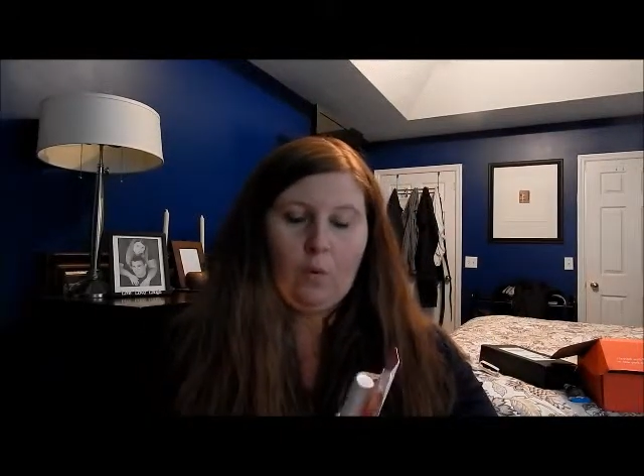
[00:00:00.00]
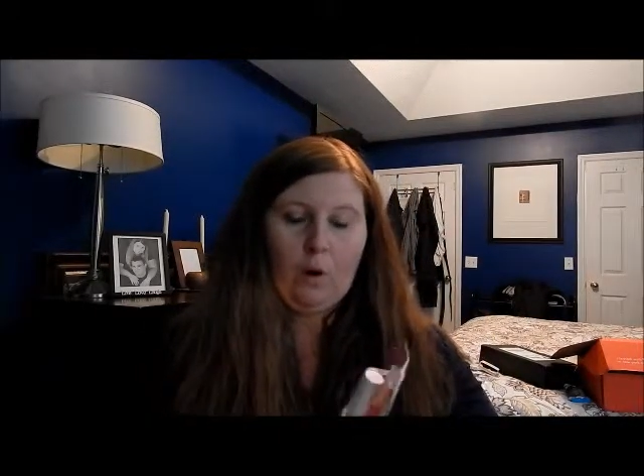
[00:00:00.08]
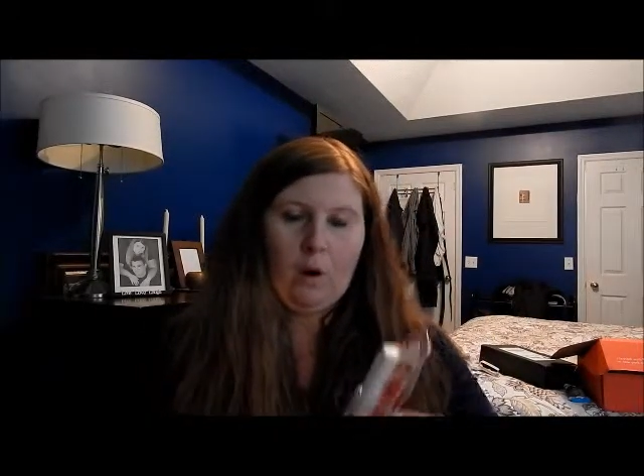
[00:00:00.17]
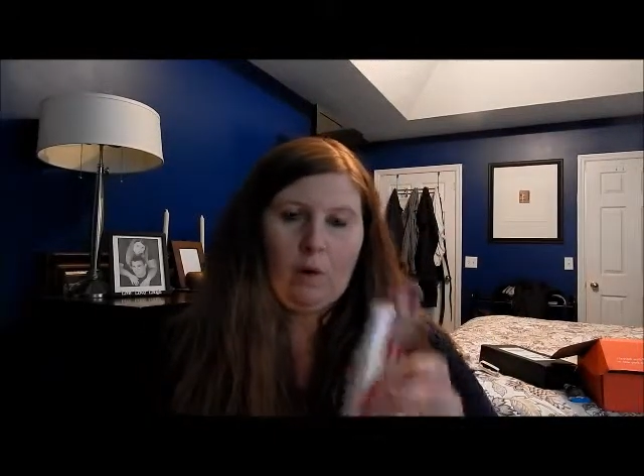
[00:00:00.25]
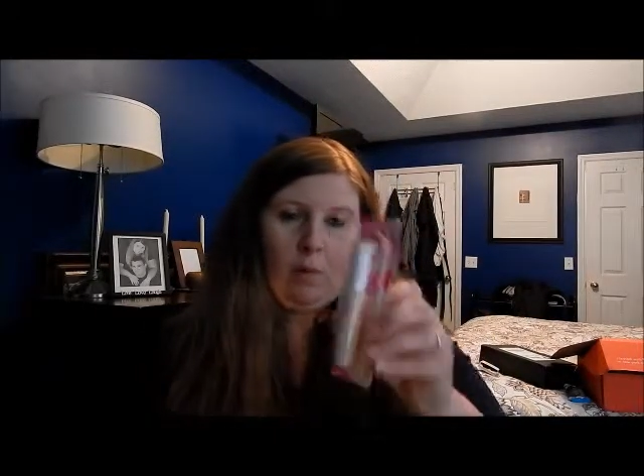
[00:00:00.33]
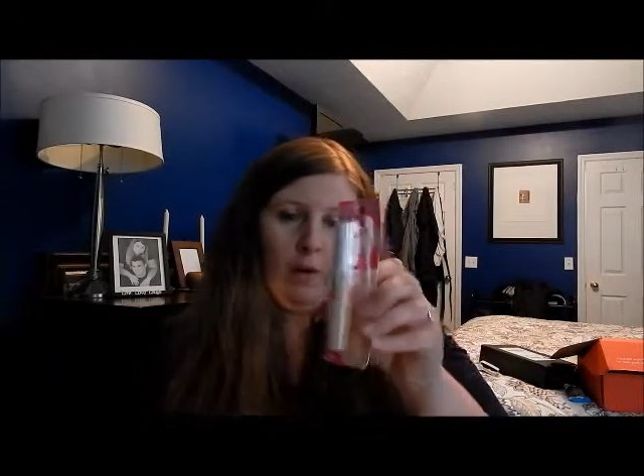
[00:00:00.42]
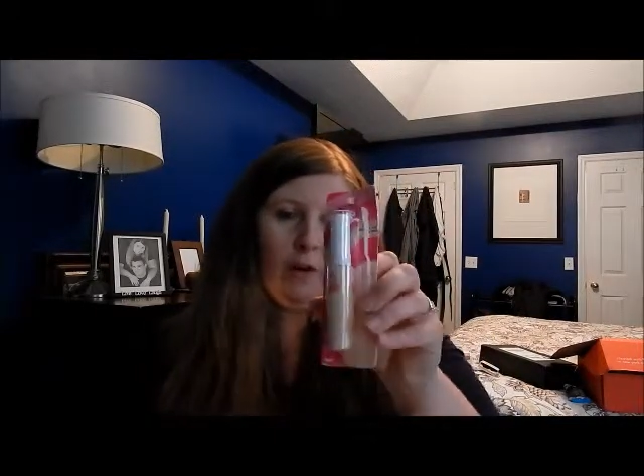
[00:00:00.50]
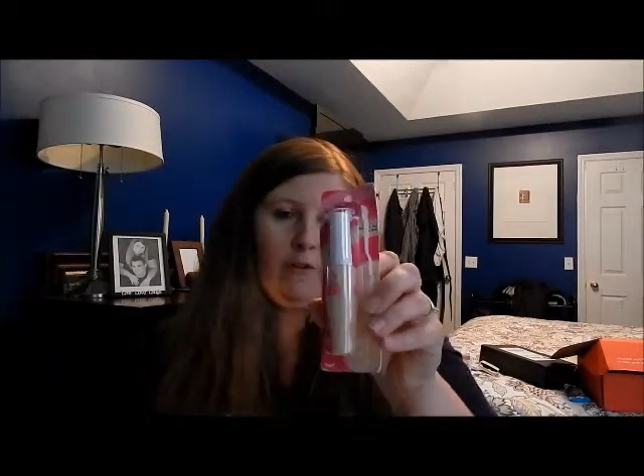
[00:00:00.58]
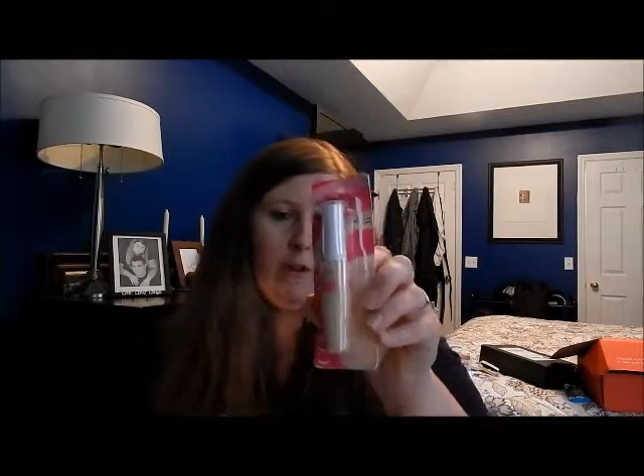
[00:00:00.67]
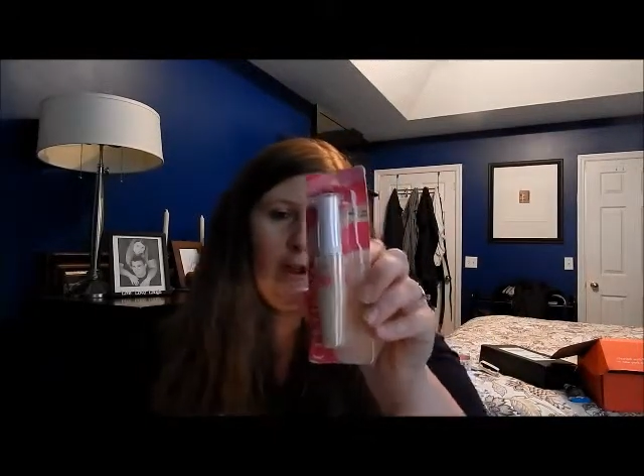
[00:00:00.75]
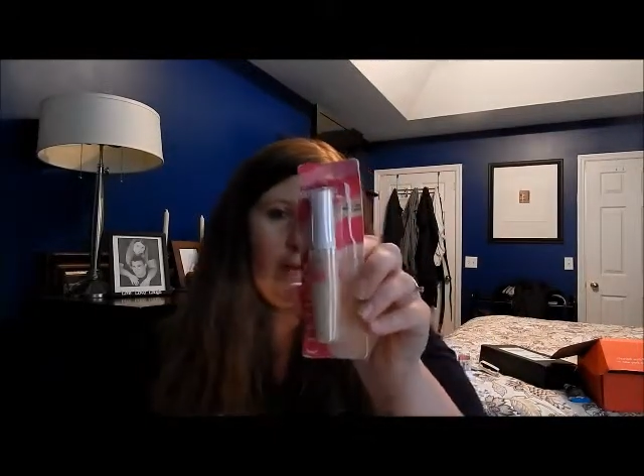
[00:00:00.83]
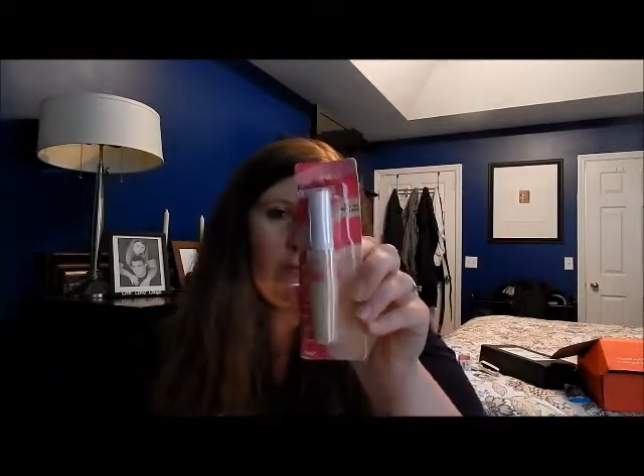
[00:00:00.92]

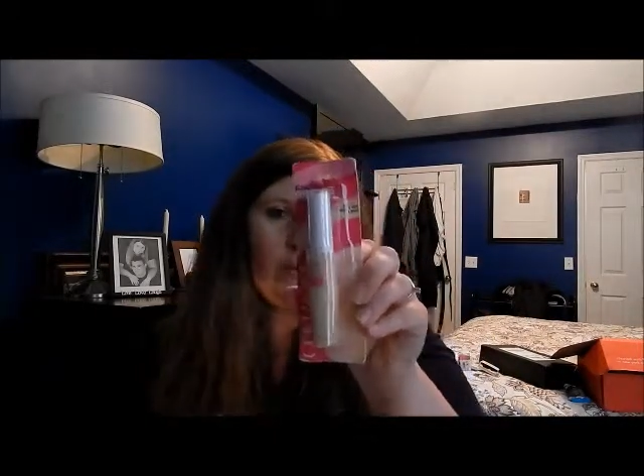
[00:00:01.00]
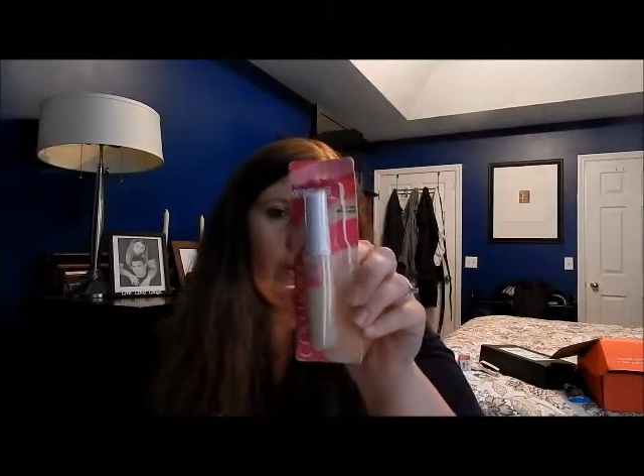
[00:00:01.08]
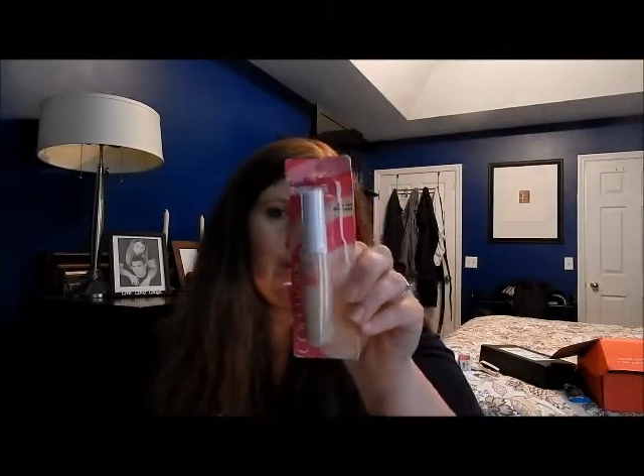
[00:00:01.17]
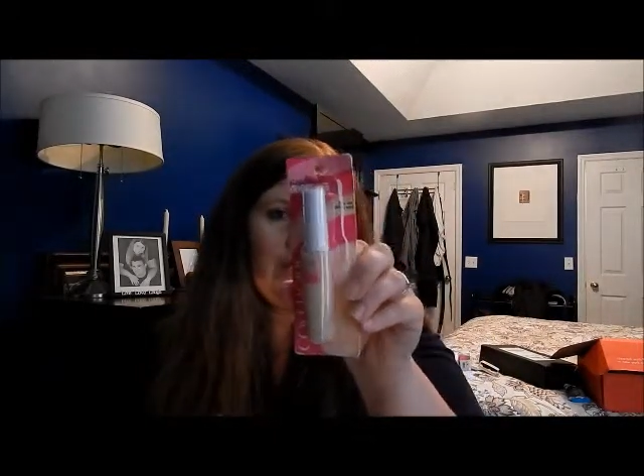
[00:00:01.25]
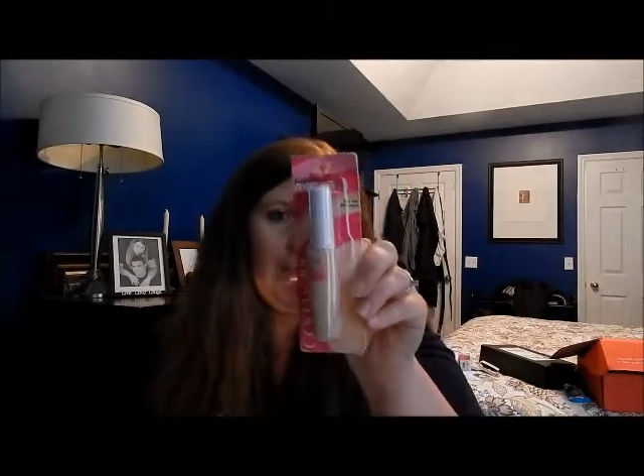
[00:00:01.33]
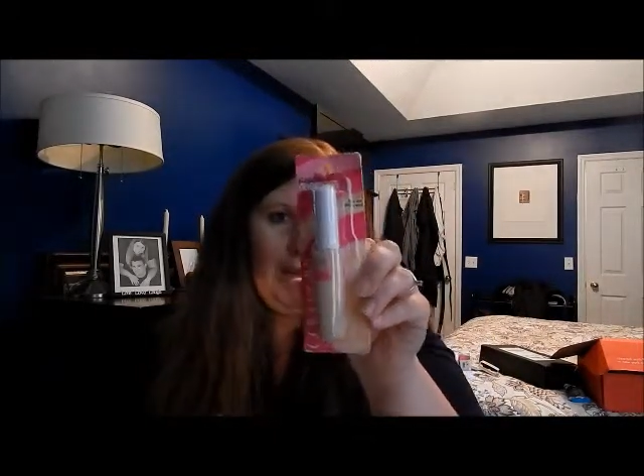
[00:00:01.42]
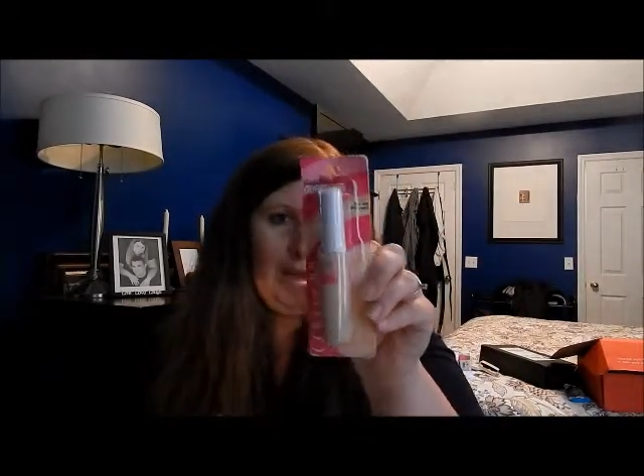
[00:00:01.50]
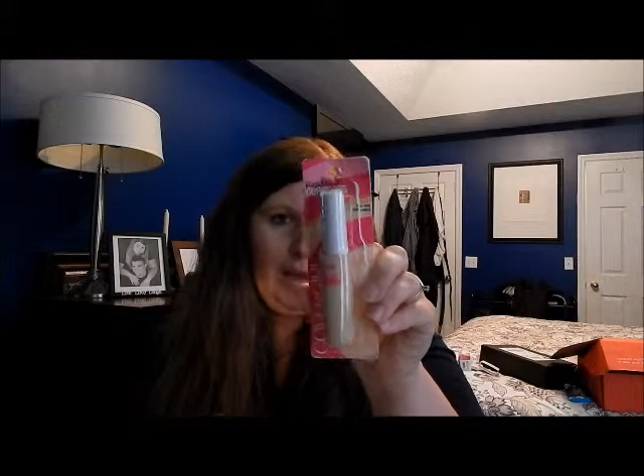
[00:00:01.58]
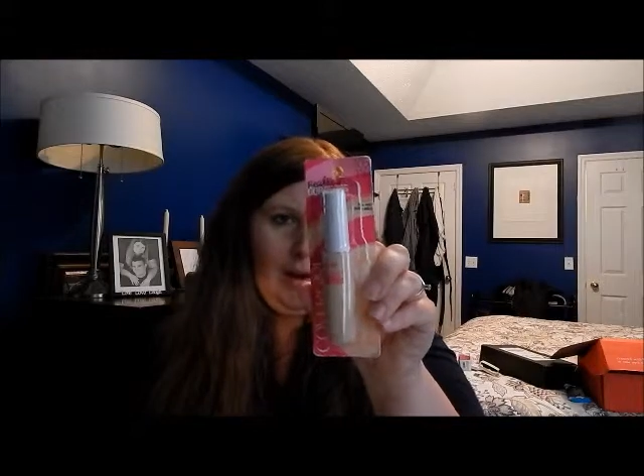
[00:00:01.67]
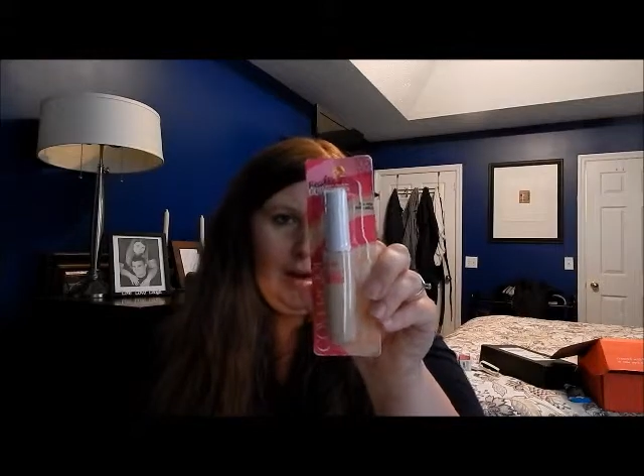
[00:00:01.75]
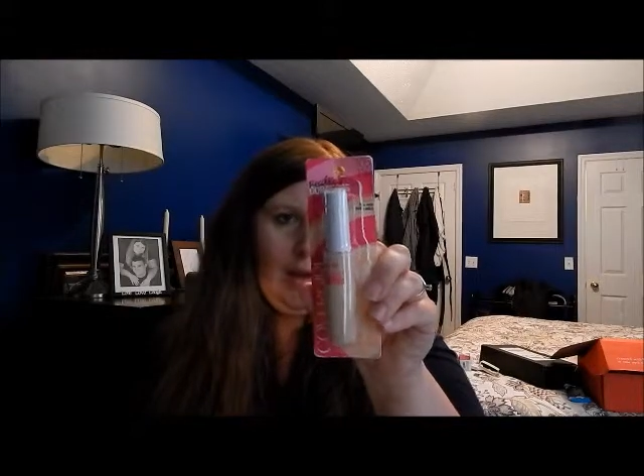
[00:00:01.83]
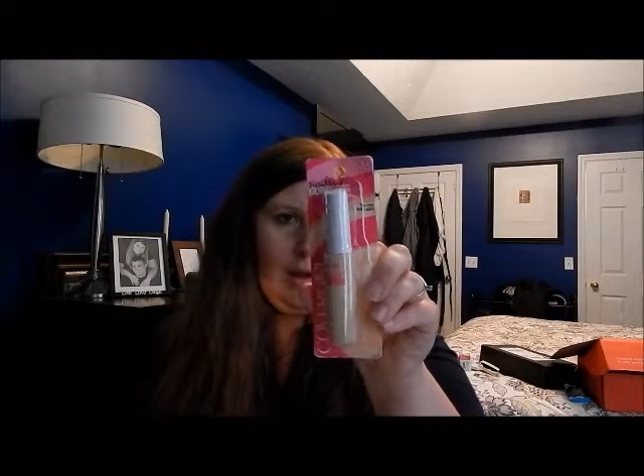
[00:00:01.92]
105 and
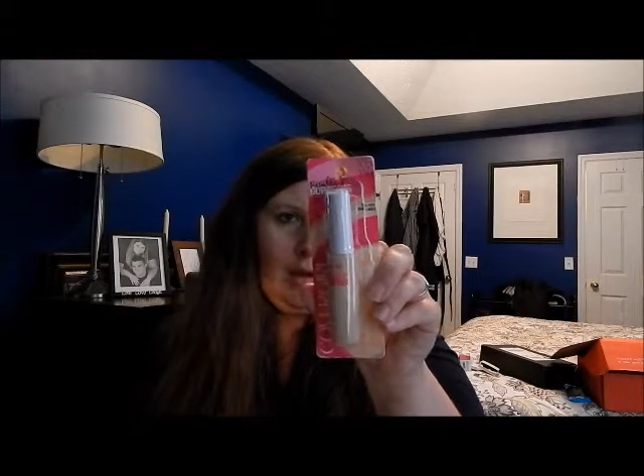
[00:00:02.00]
110.